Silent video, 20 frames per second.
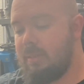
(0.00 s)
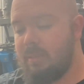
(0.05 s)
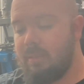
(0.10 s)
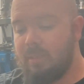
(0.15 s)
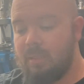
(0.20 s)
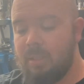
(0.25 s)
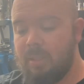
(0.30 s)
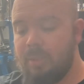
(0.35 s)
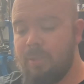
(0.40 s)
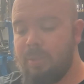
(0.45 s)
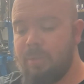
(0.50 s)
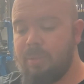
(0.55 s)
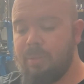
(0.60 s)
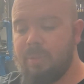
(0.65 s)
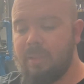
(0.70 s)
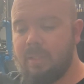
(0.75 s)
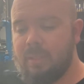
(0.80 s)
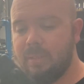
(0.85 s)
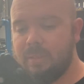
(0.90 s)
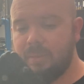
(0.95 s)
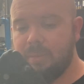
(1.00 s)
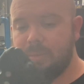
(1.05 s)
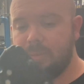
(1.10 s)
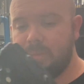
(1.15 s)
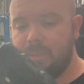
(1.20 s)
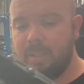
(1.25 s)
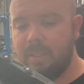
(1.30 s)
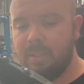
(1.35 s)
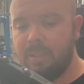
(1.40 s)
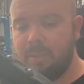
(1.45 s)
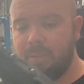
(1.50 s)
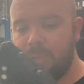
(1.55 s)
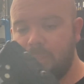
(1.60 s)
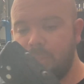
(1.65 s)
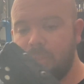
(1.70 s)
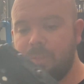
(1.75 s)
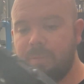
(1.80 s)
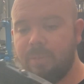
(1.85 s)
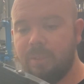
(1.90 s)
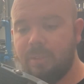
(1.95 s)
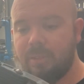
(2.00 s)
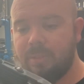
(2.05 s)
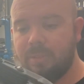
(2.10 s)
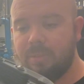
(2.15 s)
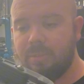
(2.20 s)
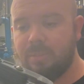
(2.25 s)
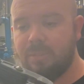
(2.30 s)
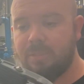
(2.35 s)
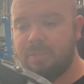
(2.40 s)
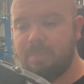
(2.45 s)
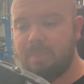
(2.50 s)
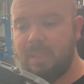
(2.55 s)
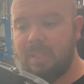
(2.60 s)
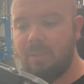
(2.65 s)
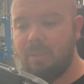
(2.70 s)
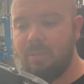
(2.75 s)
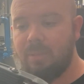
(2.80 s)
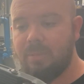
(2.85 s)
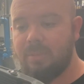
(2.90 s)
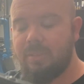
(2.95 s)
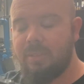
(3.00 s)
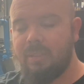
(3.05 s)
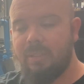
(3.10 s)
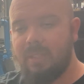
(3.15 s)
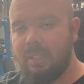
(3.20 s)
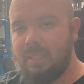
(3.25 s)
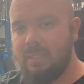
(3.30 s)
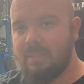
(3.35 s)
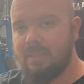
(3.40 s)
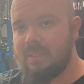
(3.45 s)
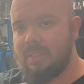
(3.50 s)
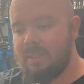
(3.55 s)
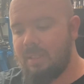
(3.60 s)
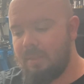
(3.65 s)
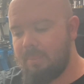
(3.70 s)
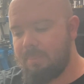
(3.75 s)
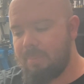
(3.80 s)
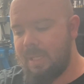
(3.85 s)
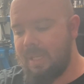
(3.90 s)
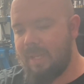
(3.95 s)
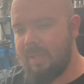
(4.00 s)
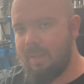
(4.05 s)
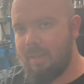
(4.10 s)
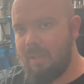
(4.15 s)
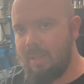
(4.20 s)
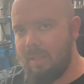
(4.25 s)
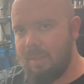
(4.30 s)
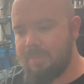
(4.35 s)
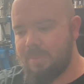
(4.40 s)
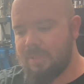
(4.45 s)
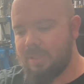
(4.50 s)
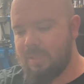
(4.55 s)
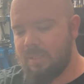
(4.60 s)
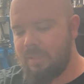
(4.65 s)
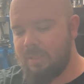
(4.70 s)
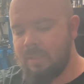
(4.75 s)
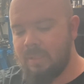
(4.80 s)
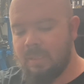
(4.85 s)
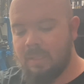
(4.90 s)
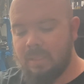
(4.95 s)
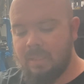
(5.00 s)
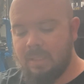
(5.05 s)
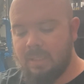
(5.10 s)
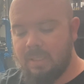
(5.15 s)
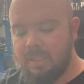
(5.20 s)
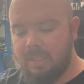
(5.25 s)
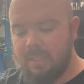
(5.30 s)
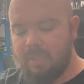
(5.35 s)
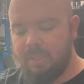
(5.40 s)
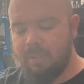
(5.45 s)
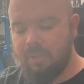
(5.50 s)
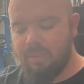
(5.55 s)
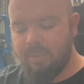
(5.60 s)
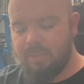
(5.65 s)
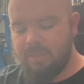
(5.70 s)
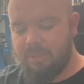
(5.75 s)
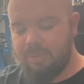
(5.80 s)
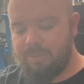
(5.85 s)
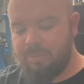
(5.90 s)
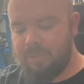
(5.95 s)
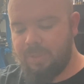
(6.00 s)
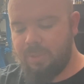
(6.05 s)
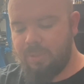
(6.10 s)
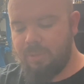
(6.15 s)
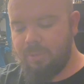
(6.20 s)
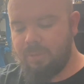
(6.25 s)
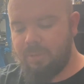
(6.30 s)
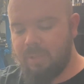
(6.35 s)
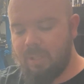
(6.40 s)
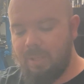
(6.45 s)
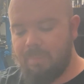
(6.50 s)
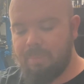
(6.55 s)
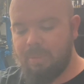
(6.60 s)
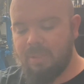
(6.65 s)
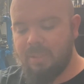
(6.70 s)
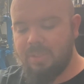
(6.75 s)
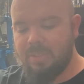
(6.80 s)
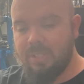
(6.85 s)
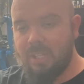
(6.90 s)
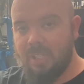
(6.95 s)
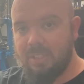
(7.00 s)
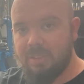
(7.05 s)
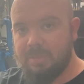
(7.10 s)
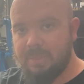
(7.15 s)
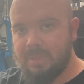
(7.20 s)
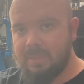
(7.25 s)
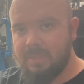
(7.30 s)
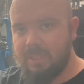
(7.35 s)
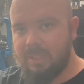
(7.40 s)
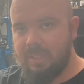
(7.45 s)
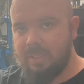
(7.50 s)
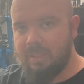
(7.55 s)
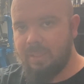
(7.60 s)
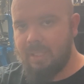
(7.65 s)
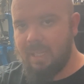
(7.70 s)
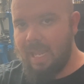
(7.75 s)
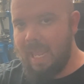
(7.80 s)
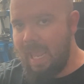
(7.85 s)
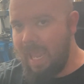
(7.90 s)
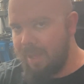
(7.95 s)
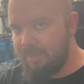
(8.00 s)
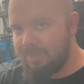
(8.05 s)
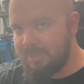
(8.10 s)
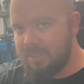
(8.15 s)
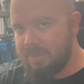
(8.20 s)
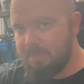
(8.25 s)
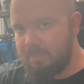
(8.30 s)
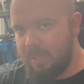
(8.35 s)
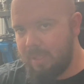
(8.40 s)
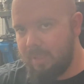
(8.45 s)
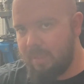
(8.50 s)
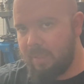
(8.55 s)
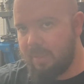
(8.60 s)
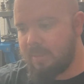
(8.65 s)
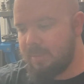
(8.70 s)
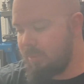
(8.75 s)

Hogue, you know, universal speed holster isn't a bad option. You know, there's a couple adjustments that you're going to have to make